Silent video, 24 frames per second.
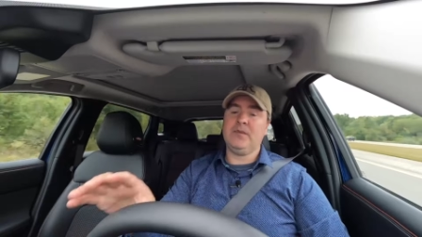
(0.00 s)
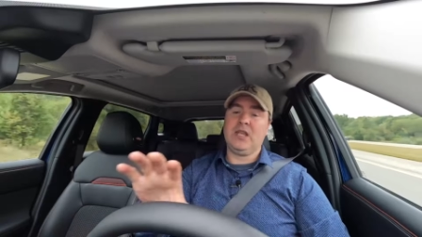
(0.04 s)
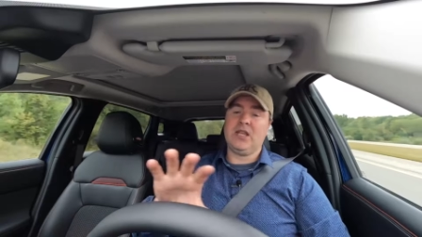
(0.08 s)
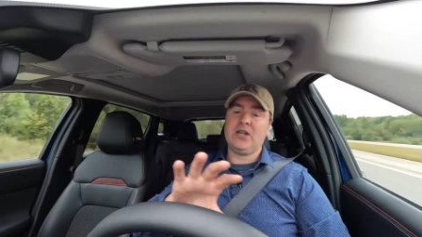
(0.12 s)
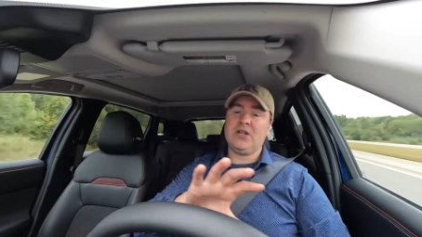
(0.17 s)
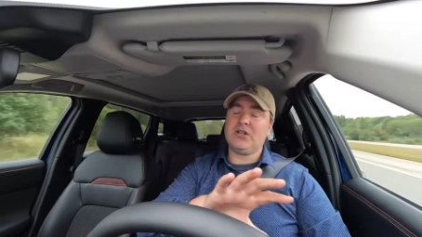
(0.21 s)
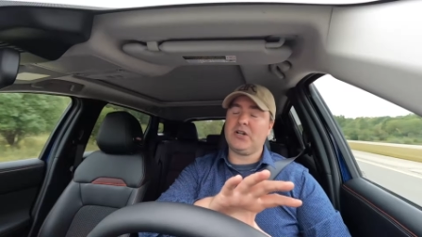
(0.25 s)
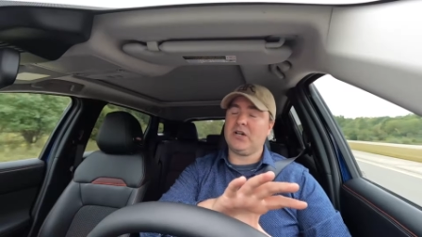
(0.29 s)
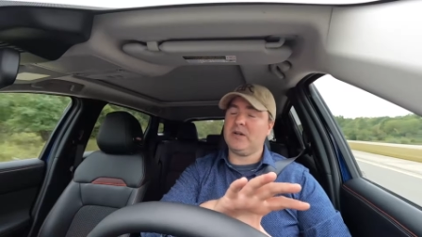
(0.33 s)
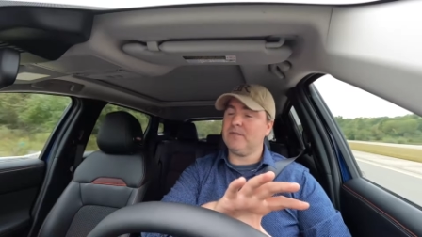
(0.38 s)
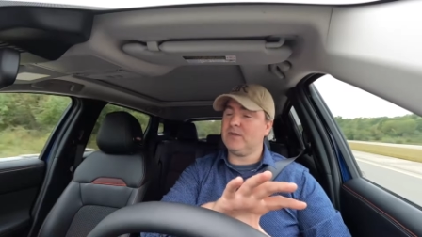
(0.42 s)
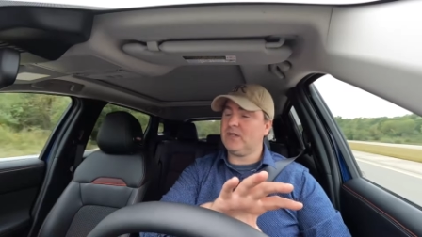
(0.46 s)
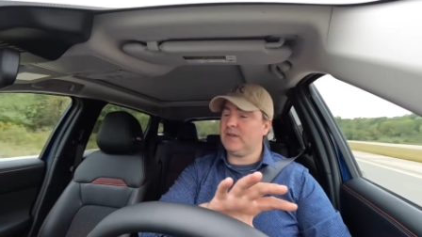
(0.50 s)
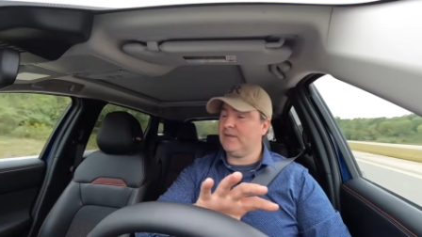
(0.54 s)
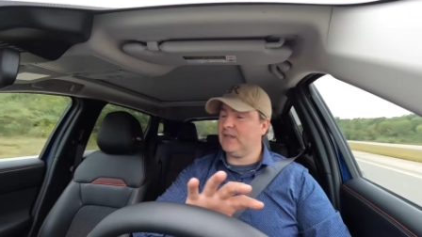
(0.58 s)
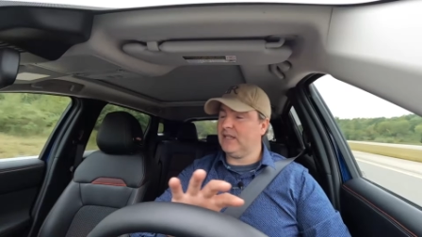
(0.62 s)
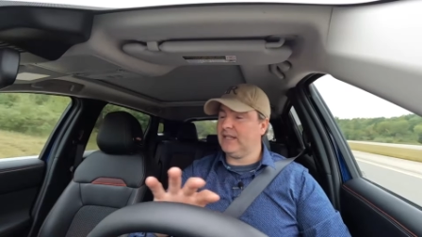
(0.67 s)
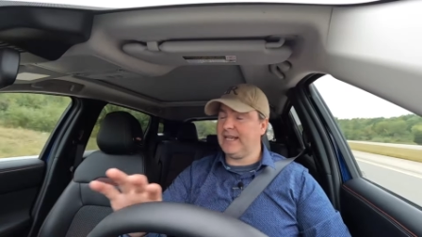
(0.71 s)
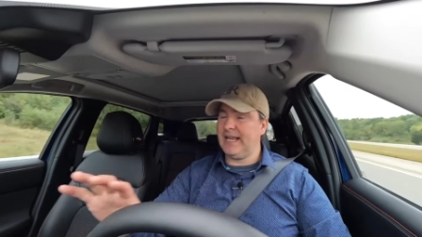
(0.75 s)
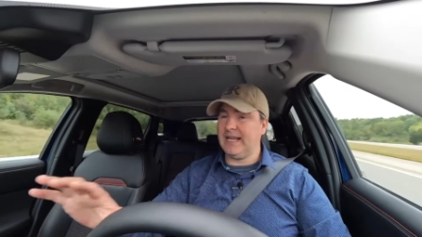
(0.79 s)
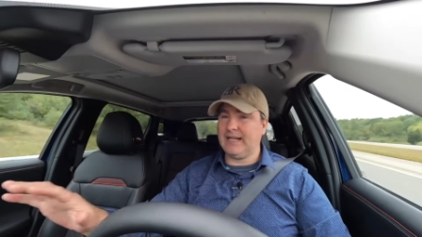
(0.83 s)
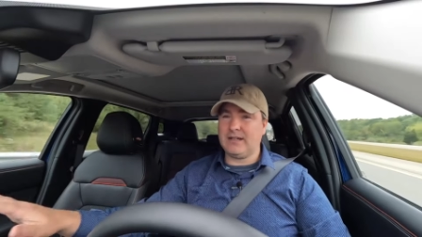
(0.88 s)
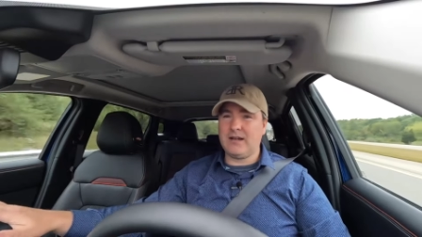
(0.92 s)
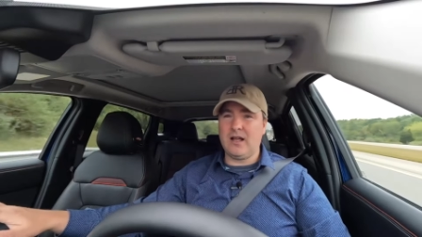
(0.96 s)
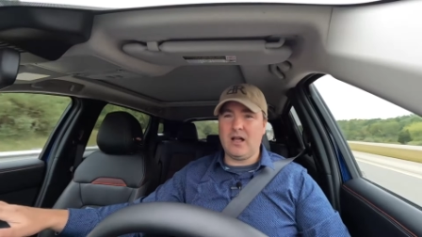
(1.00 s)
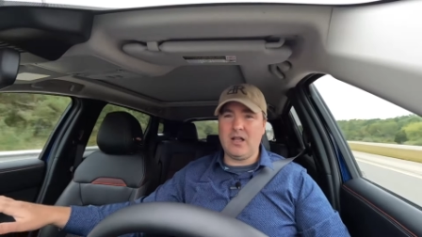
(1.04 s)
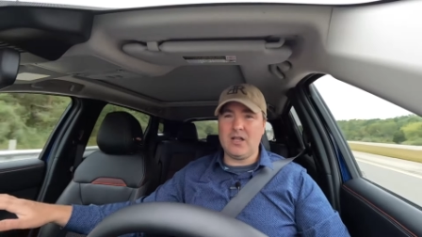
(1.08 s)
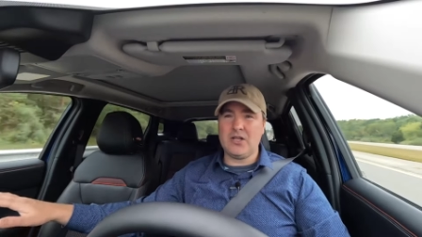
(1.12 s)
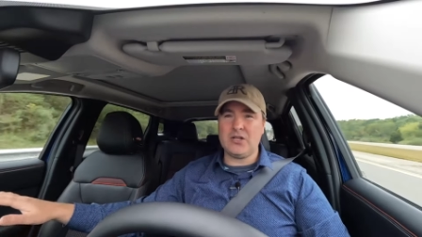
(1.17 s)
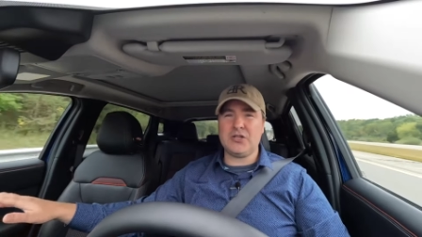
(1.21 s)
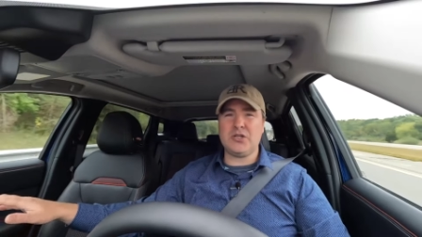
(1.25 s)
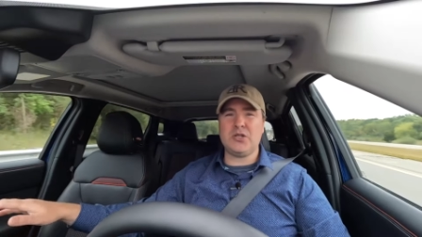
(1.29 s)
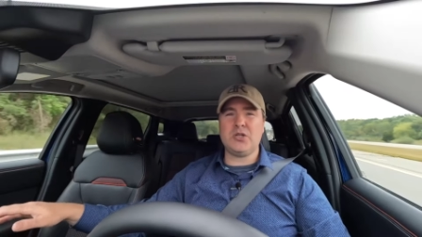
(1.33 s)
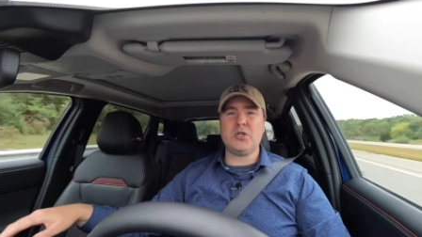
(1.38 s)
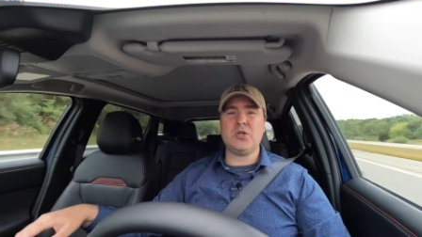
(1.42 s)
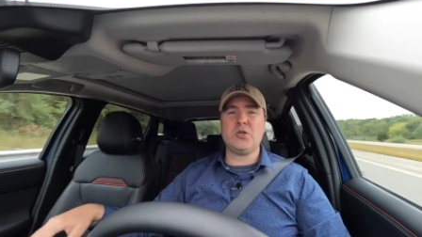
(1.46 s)
in terms of the
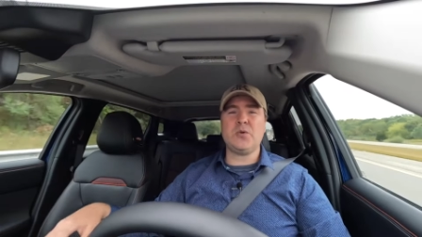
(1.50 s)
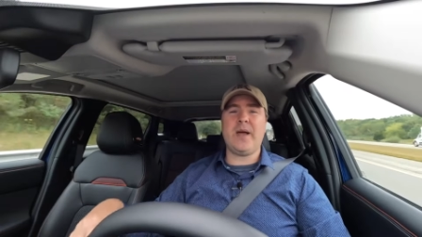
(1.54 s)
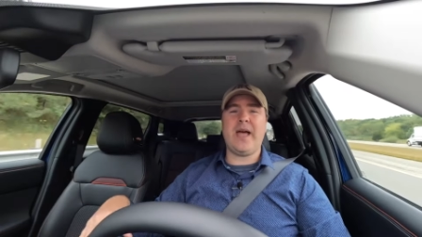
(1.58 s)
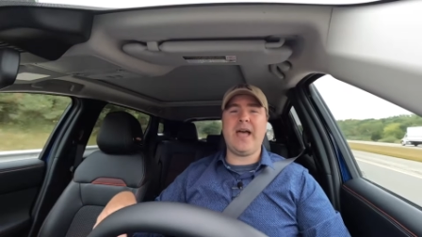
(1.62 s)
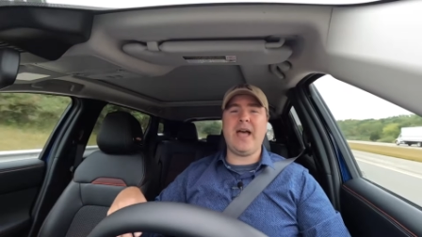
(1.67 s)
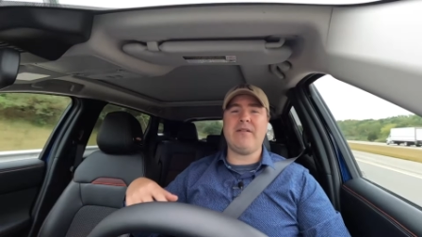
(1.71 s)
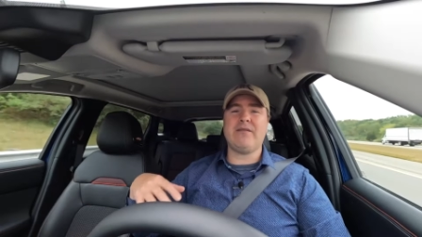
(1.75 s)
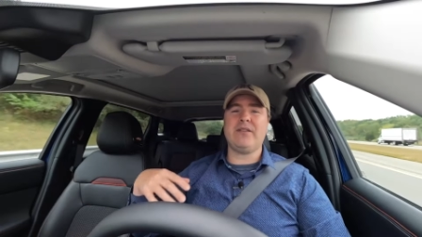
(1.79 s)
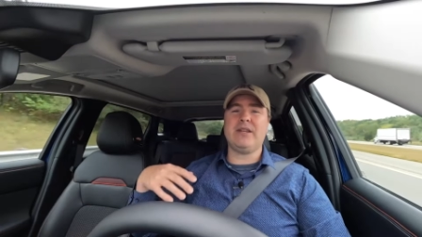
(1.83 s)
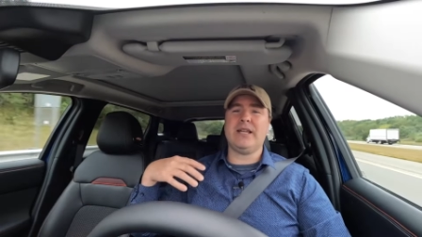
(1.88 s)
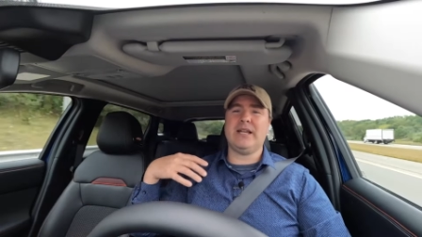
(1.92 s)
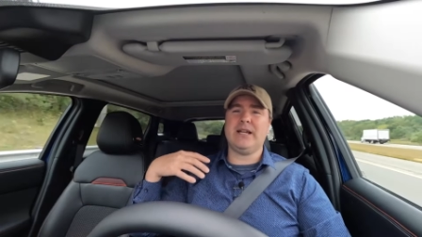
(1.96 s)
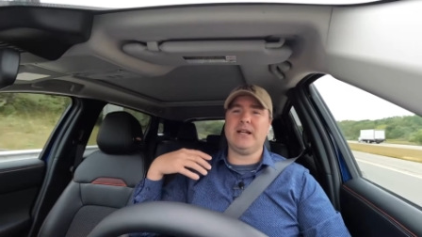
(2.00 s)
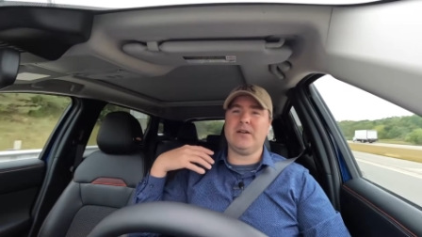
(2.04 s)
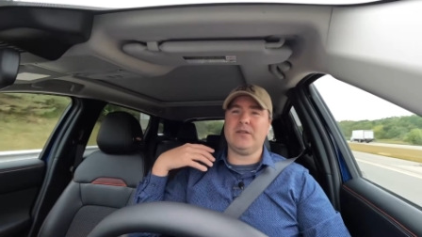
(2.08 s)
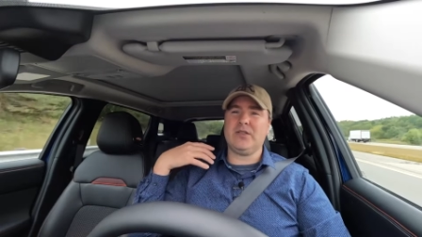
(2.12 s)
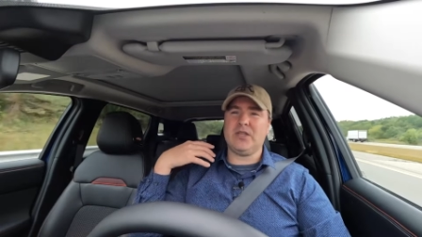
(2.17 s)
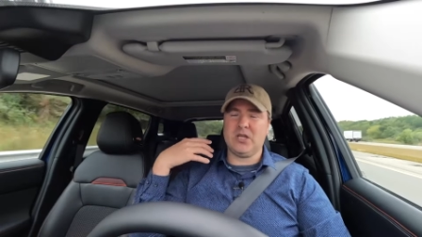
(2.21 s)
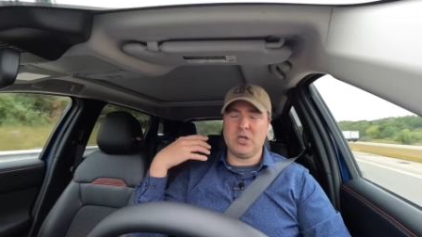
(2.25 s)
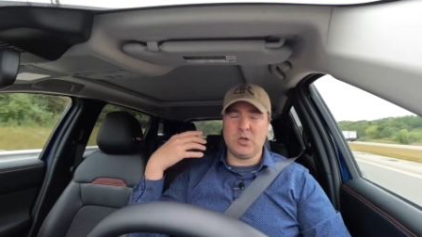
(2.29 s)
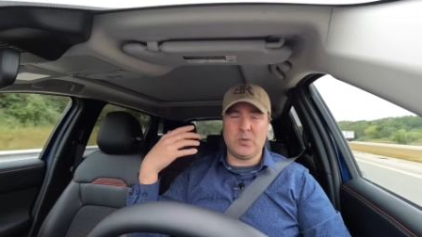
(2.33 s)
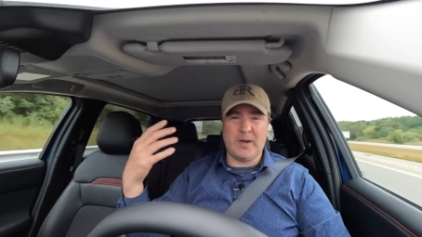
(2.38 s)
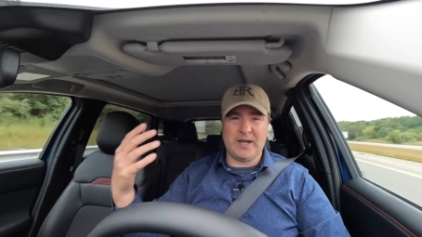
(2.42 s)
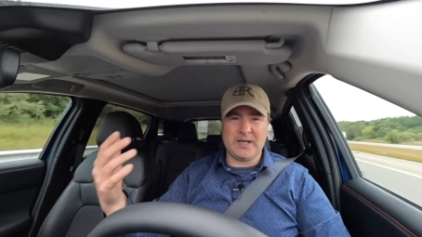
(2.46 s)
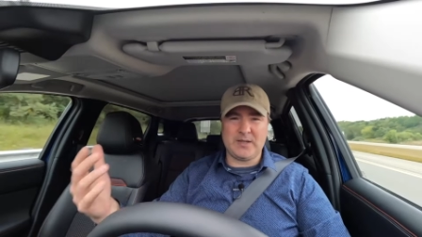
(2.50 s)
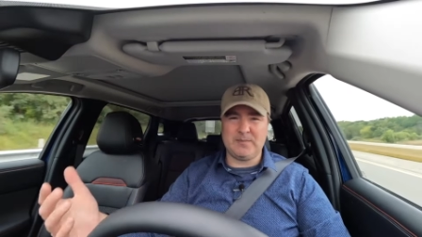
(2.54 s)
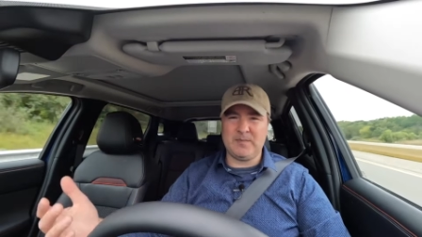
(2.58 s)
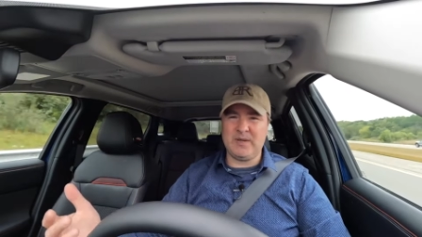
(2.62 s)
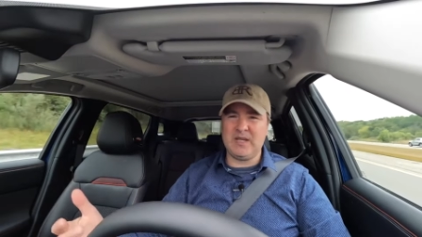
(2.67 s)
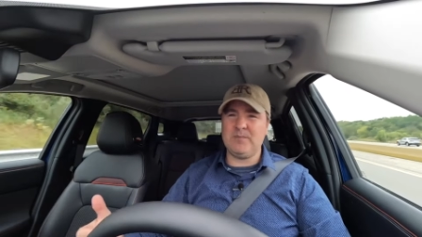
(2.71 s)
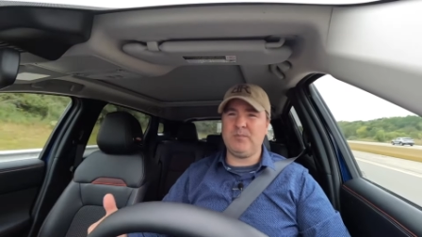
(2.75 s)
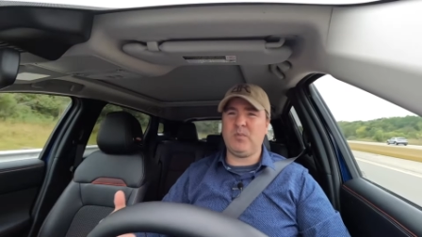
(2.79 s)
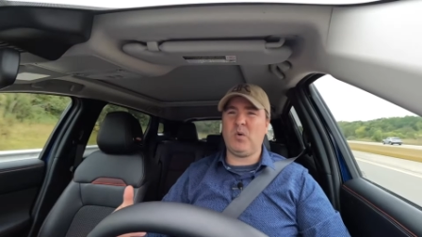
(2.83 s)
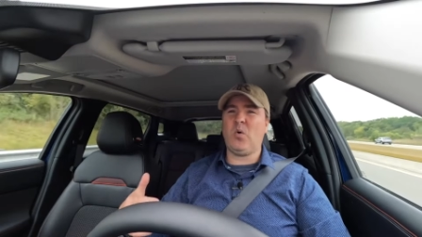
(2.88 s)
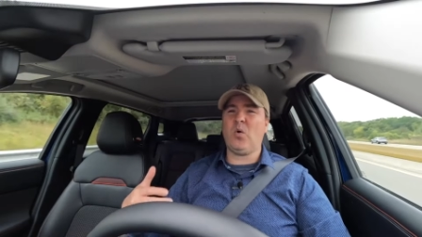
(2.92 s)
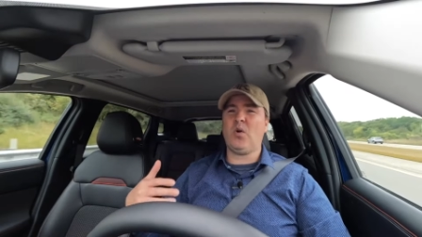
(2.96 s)
technology you have in here, the
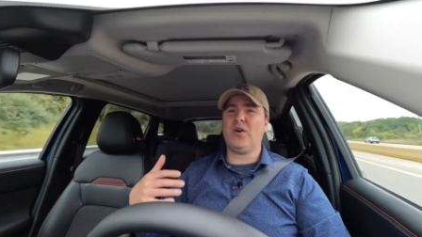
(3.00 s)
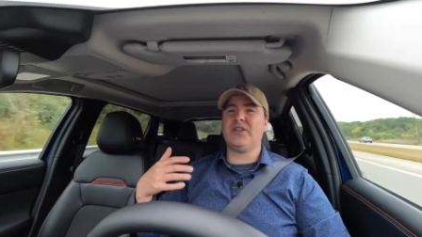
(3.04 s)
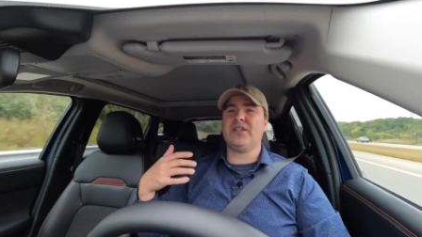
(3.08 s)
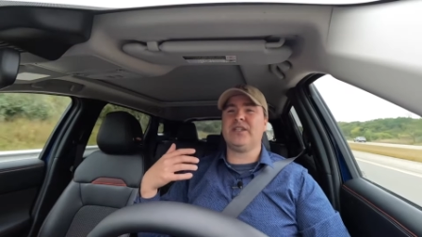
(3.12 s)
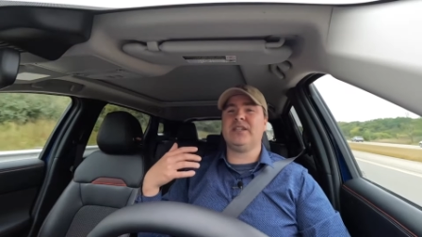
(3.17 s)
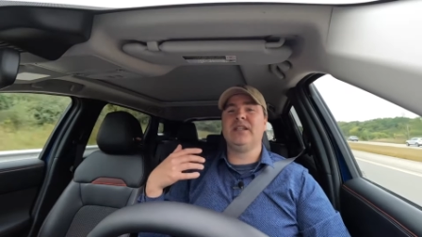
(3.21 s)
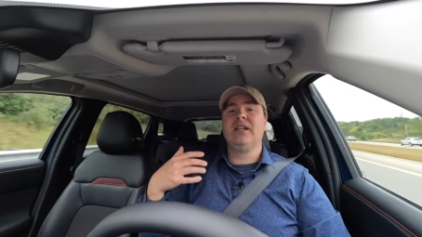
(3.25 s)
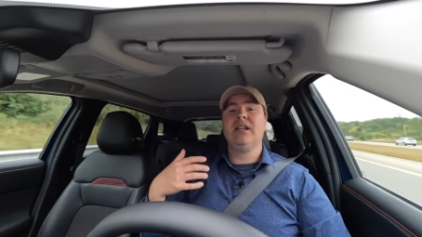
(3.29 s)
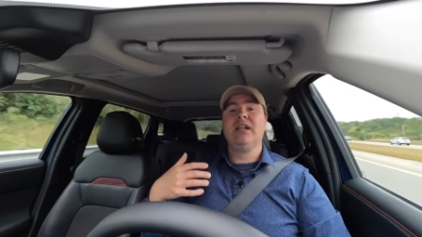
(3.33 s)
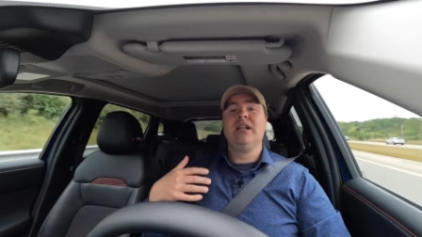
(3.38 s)
USB ports,